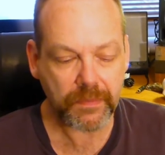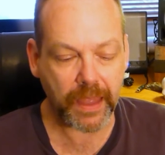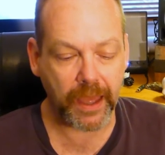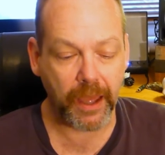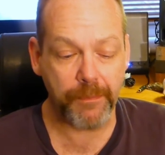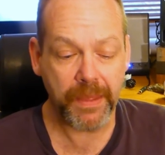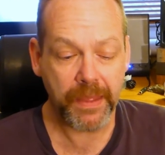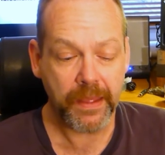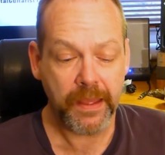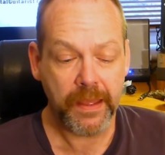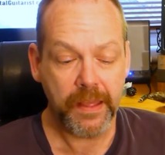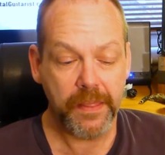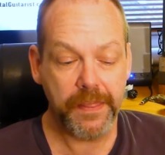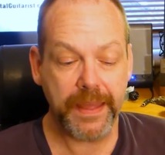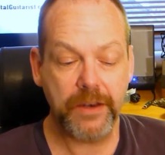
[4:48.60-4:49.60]

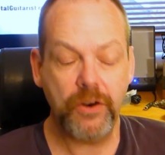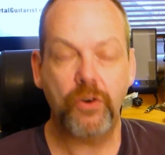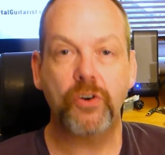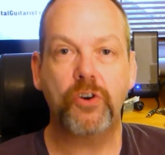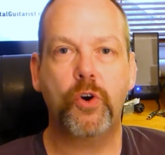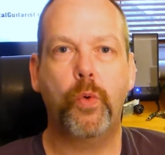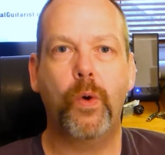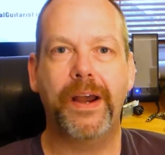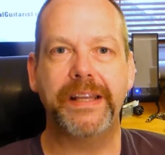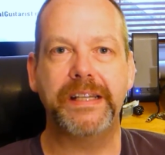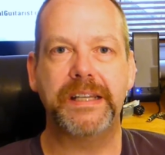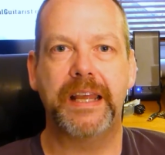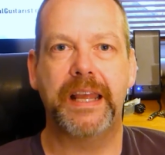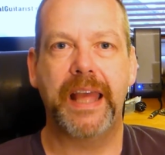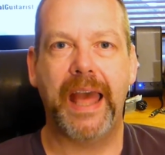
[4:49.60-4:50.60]
They're not
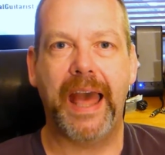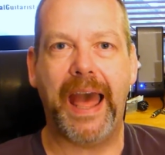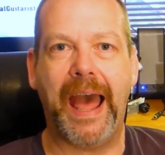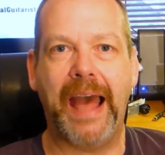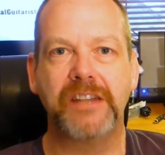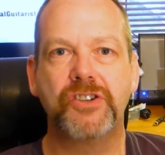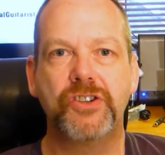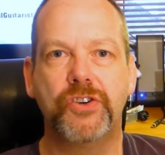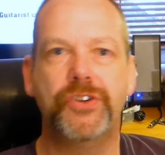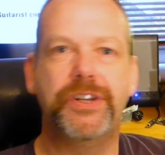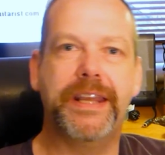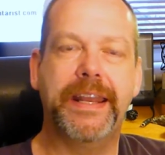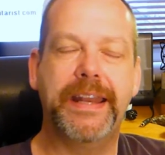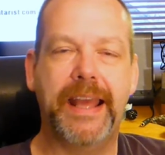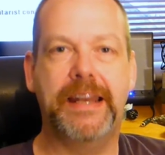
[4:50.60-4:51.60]
quite as good
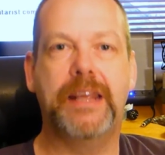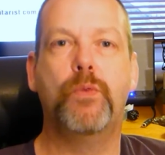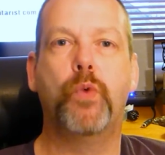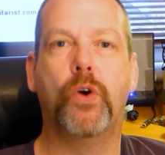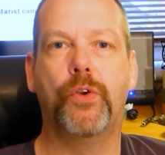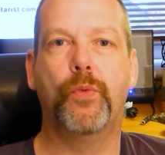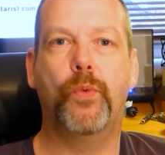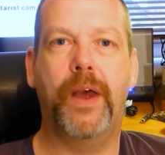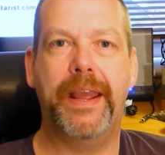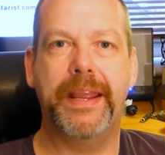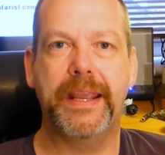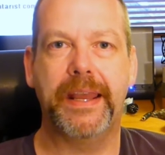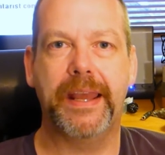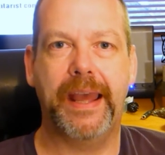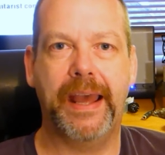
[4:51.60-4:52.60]
in any one
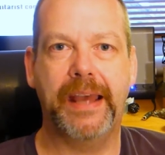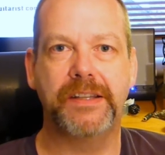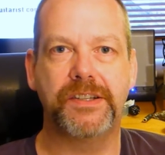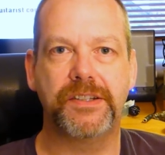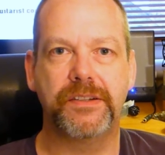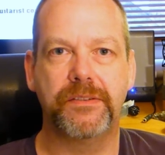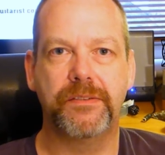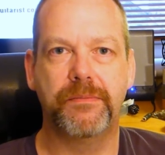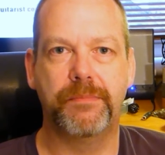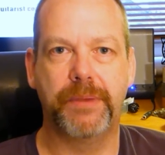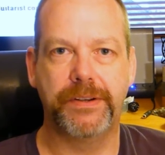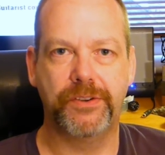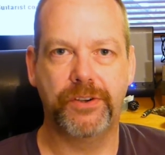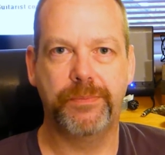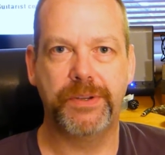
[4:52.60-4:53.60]
way as my
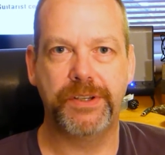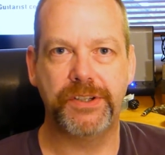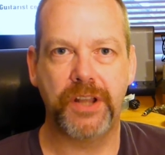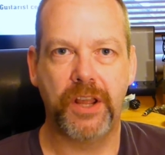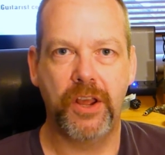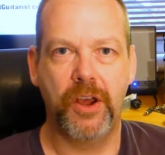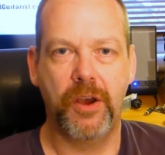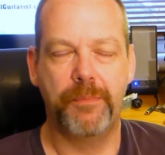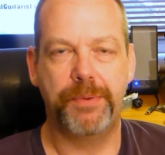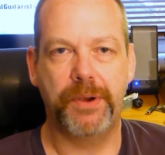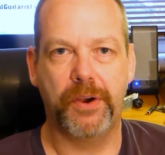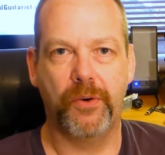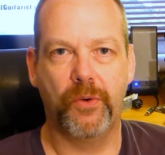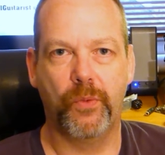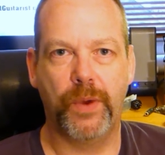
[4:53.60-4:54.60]
Neumanns,
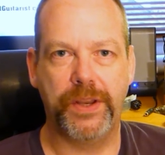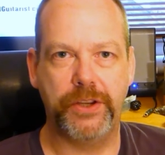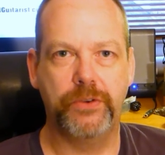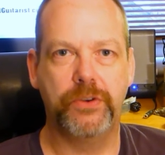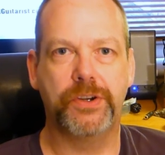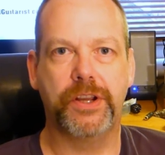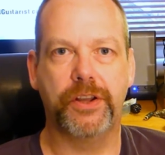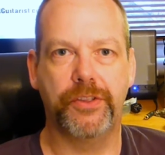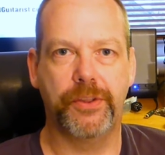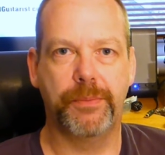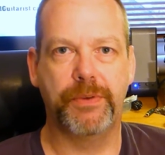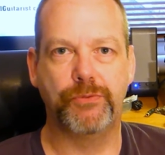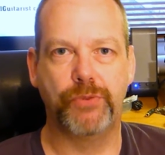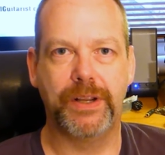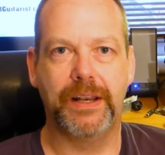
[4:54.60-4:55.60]
but when you look at them
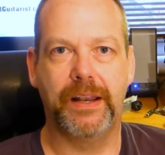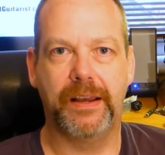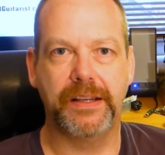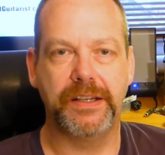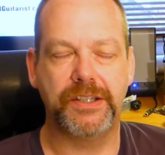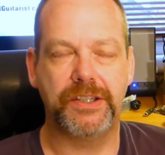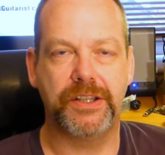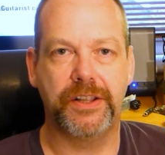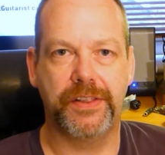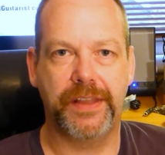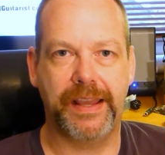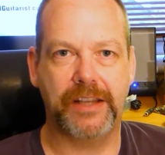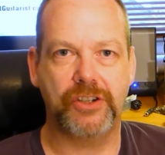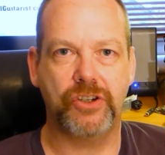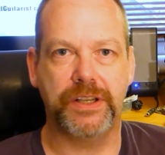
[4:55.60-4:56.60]
and realise that they
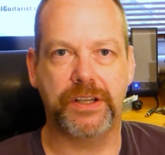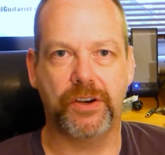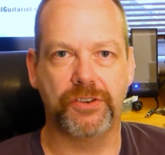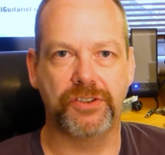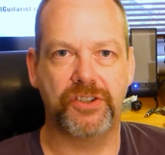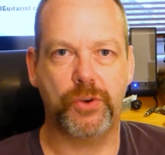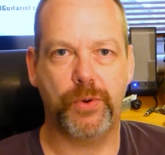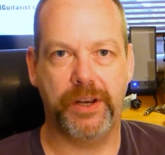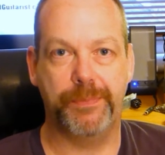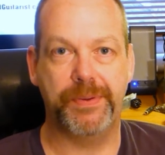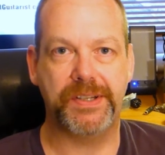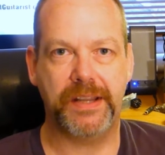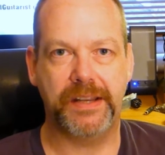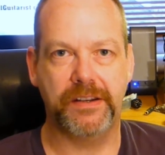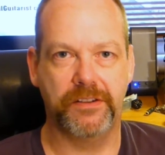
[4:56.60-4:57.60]
actually cost
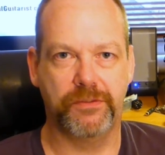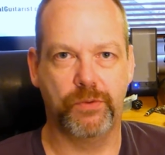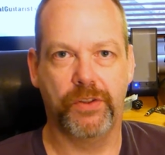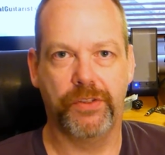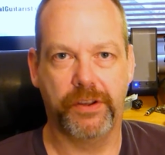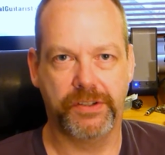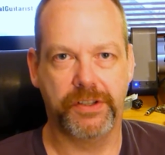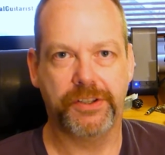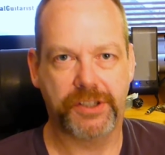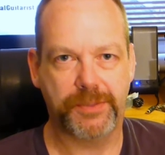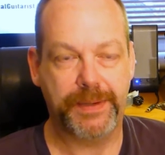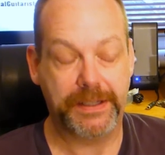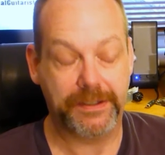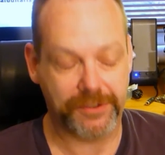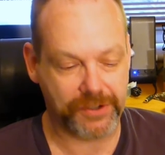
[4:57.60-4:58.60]
20% of what those other
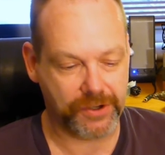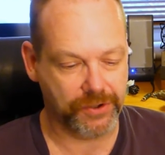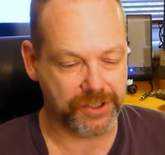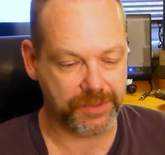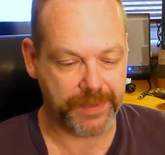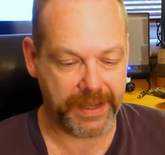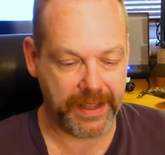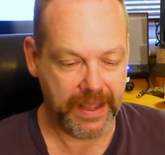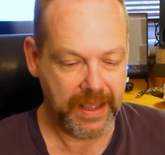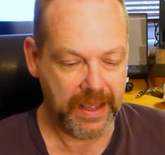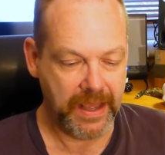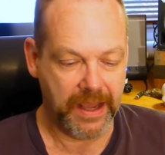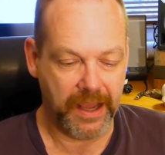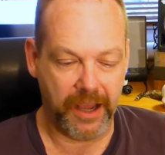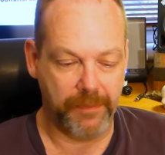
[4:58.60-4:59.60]
speakers cost me,
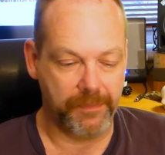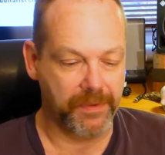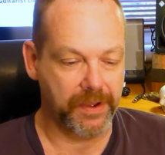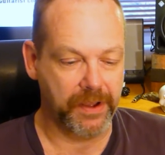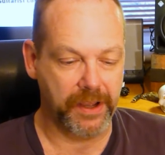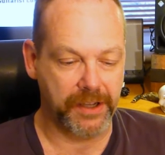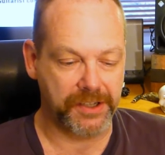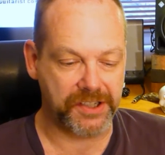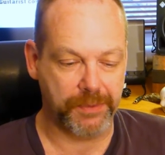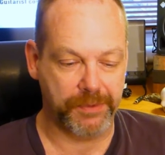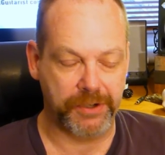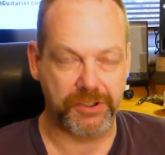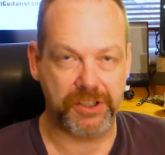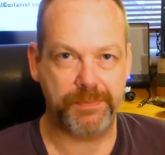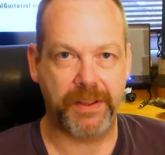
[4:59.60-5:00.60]
as someone
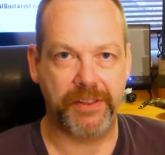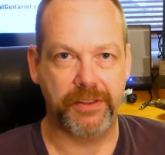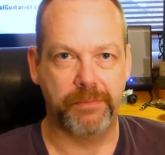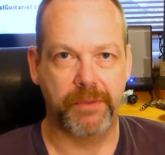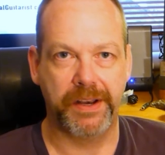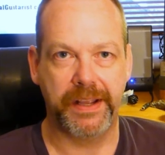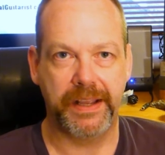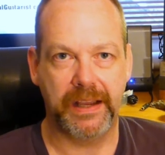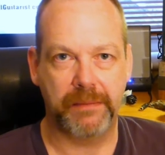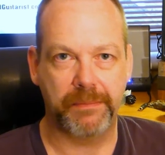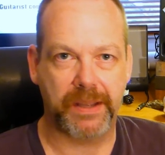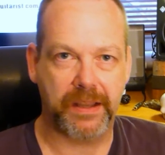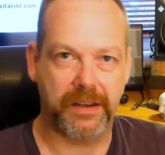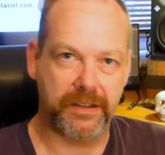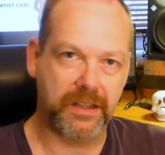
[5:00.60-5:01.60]
who's spent the money, I'm
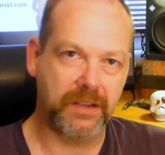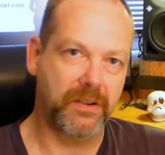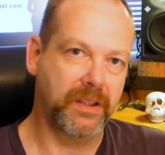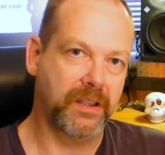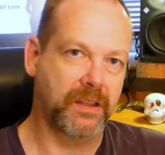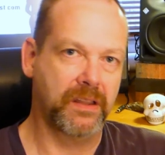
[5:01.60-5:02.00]
kind of going,